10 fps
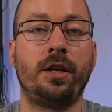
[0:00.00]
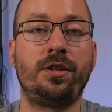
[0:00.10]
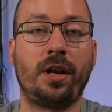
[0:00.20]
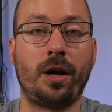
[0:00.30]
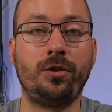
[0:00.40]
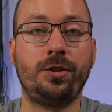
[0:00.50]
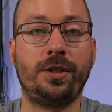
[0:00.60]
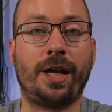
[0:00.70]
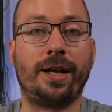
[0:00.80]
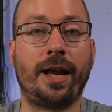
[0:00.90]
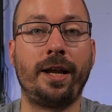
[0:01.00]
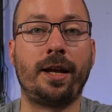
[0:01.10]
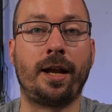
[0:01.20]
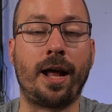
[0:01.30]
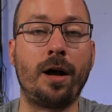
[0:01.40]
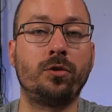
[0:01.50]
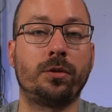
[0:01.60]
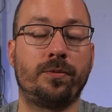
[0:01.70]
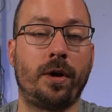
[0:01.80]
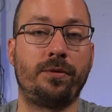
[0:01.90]
This allows you to get in and out
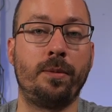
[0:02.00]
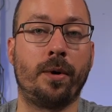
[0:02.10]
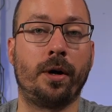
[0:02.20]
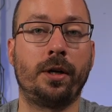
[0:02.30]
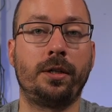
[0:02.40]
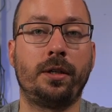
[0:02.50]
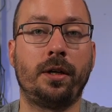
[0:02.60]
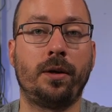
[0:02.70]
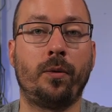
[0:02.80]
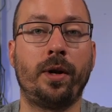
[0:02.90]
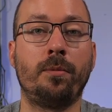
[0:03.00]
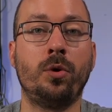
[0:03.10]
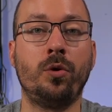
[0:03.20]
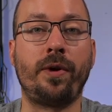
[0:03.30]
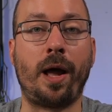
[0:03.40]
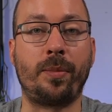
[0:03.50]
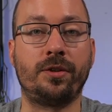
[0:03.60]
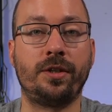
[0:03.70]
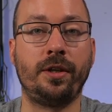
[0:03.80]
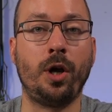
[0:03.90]
of the market when a move
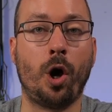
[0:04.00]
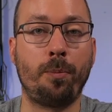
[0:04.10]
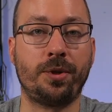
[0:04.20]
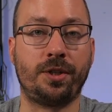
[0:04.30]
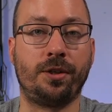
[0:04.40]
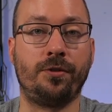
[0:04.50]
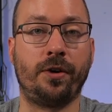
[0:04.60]
happens in the opposite